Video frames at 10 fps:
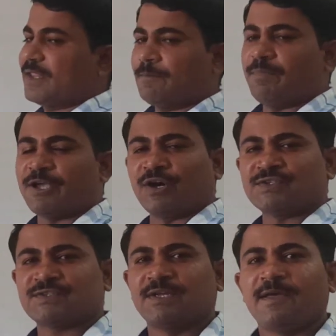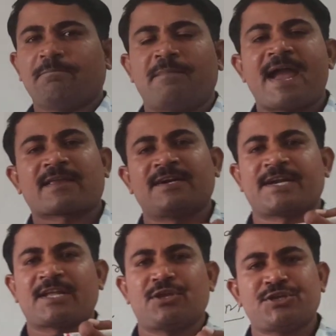because
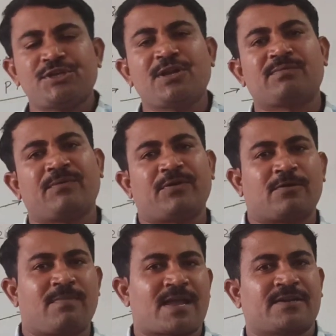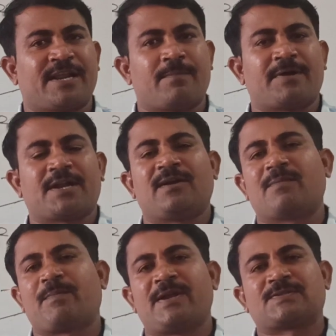magnetization of the ferromagnetic material
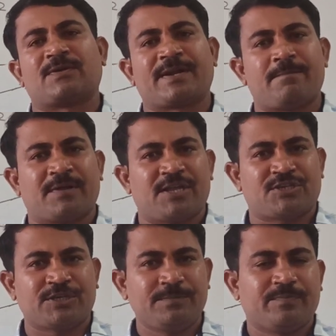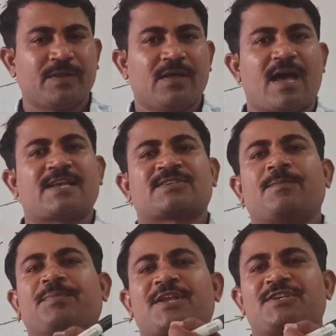depends on temperature. As
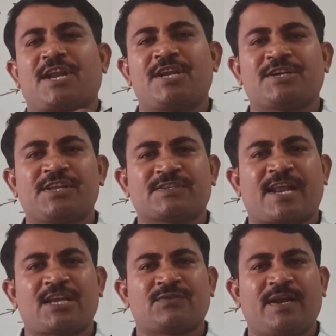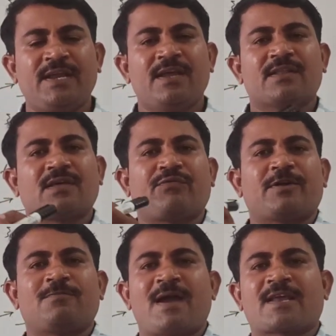temperature increase gradually, the
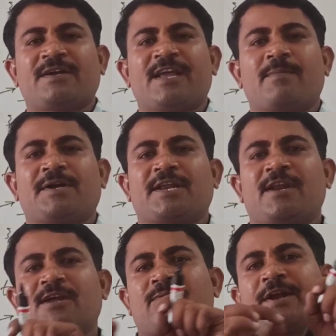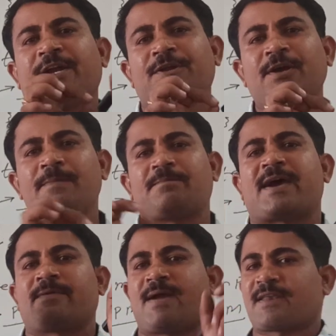ferromagnetic material converted into
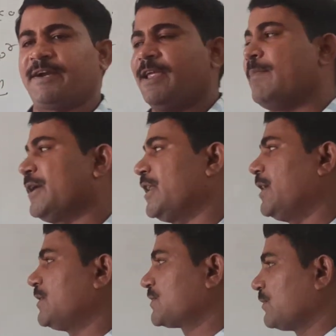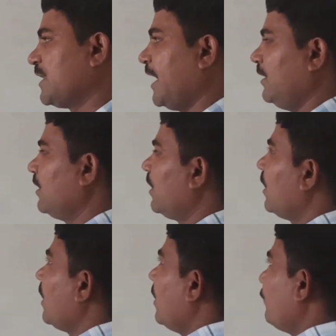paramagnetic material. So that
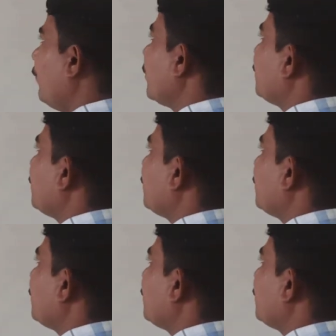fourth